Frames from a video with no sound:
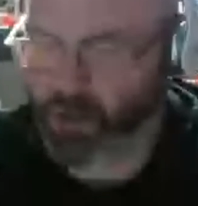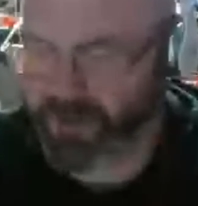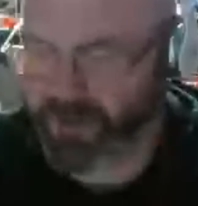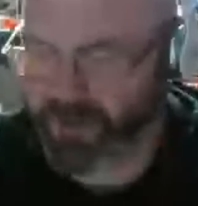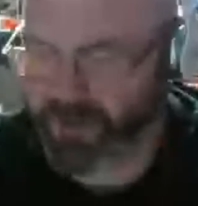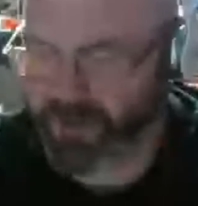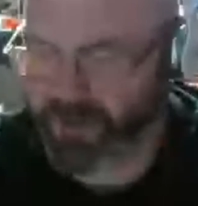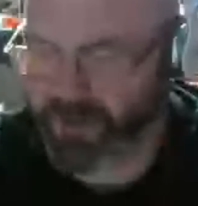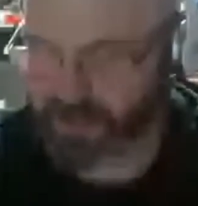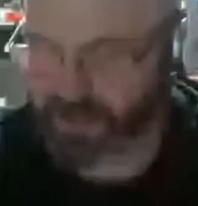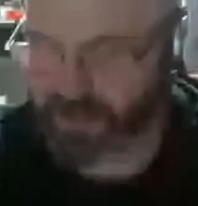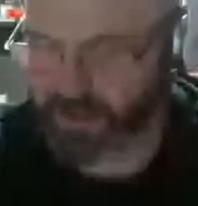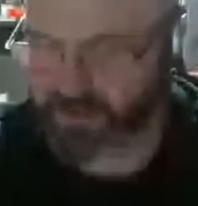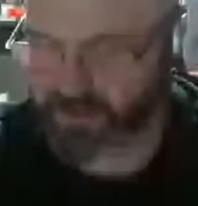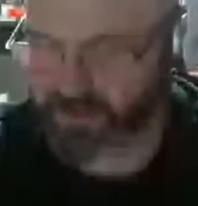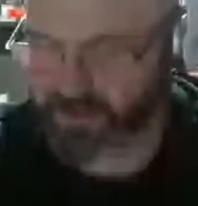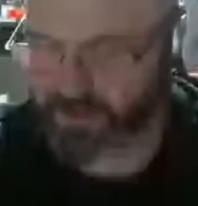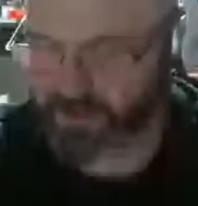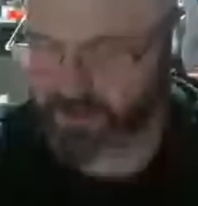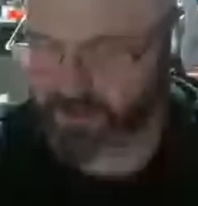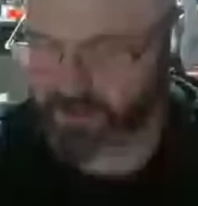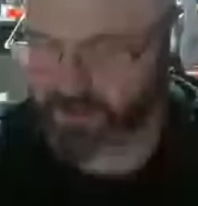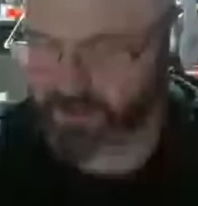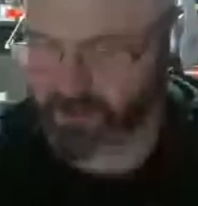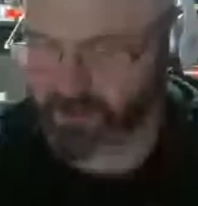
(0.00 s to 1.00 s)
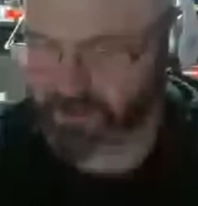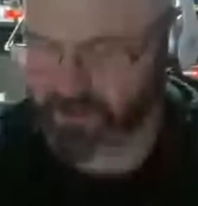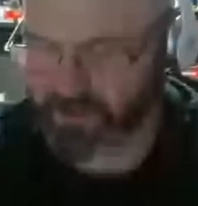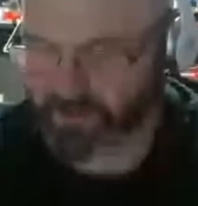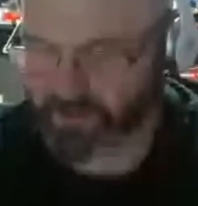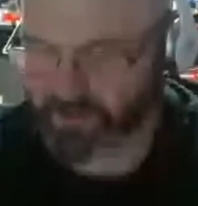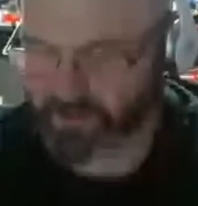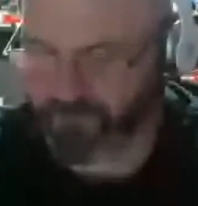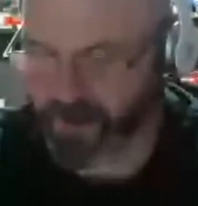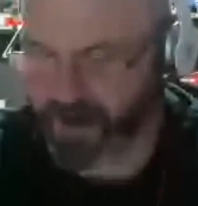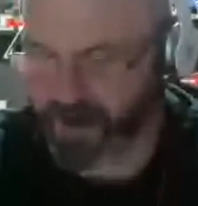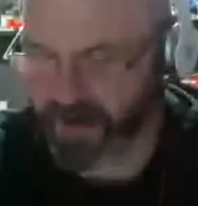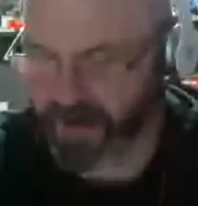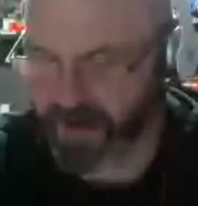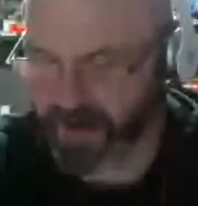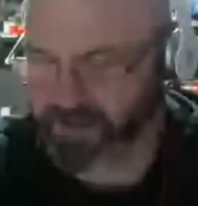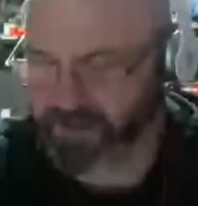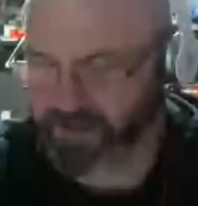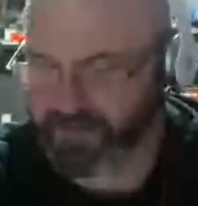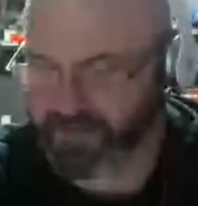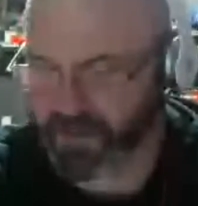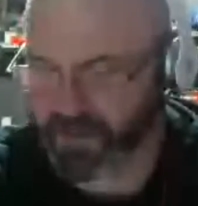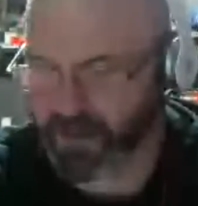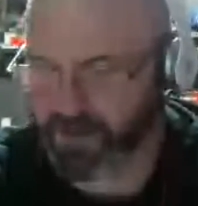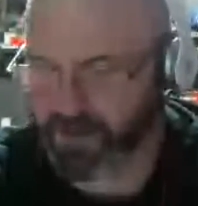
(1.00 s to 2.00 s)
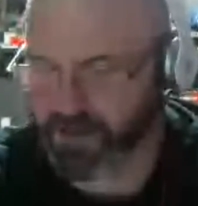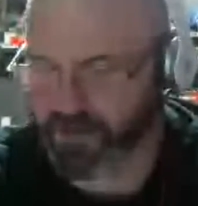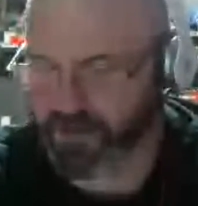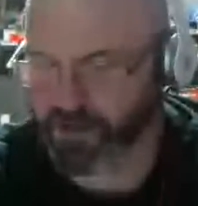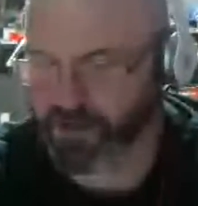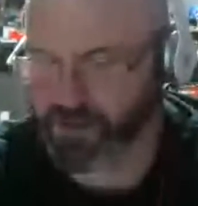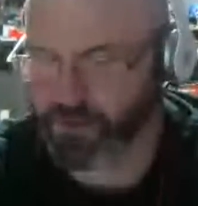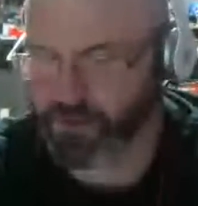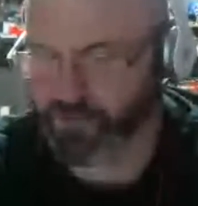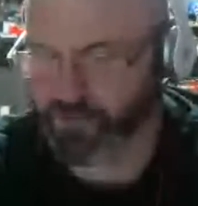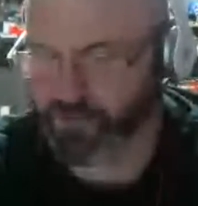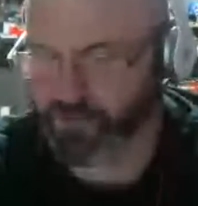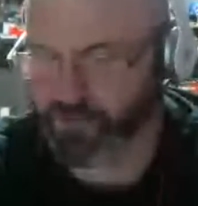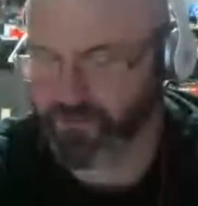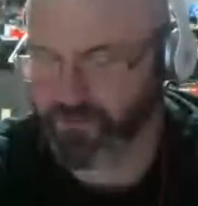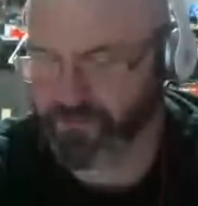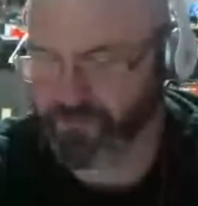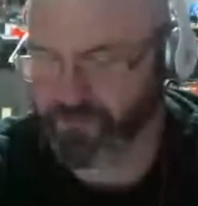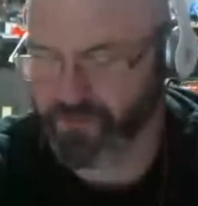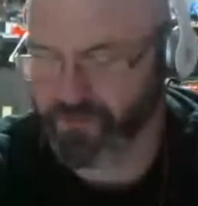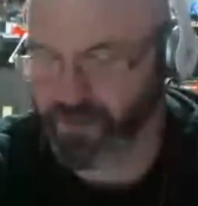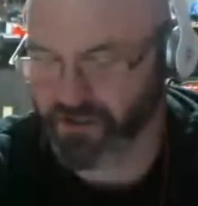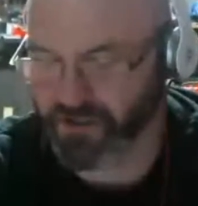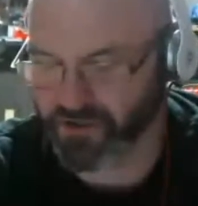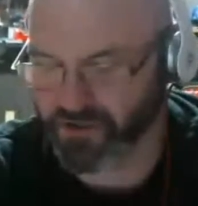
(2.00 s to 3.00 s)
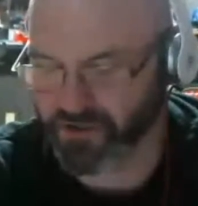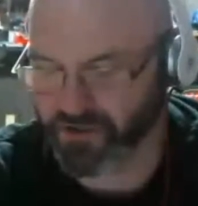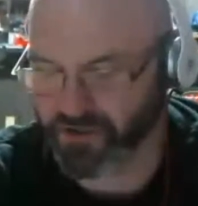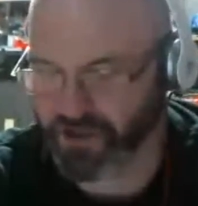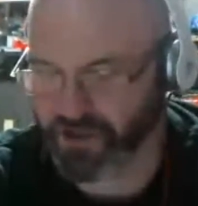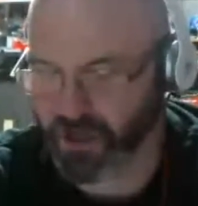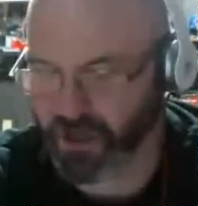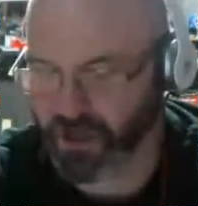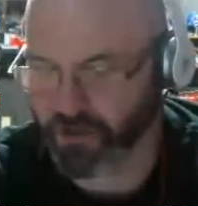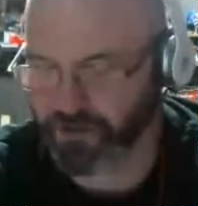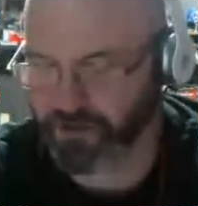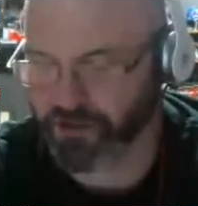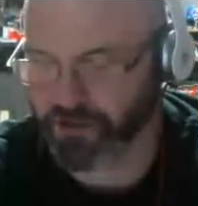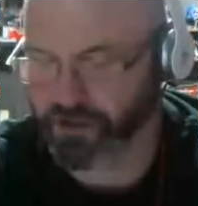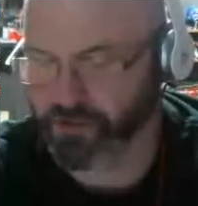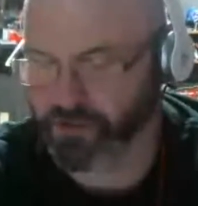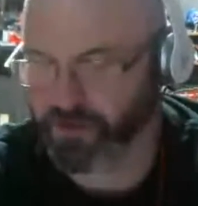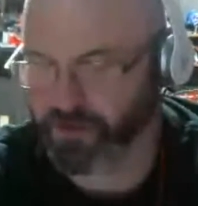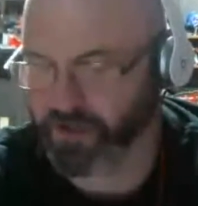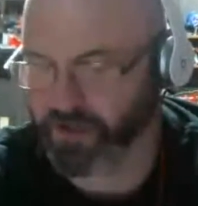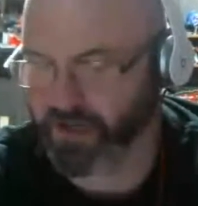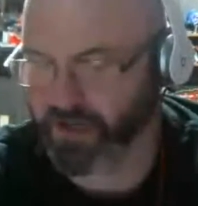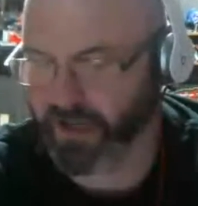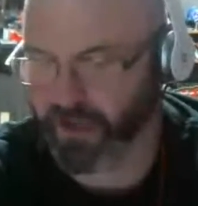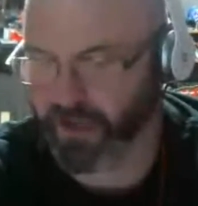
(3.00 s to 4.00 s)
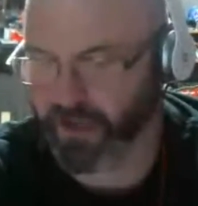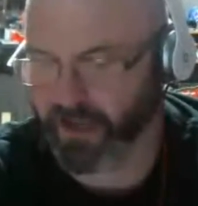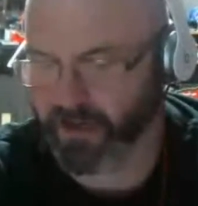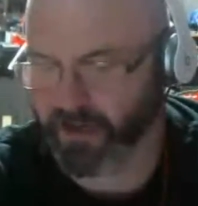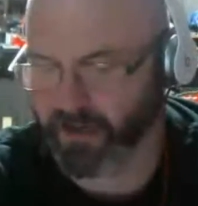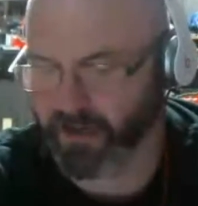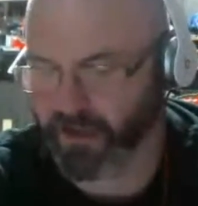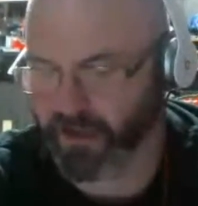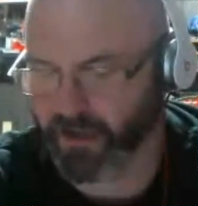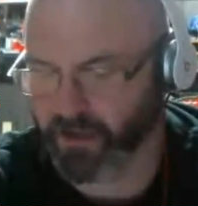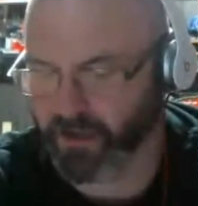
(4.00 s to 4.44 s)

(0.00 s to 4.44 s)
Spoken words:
ahead and tell us everything about the Finest, your new ventures y'all are doing, and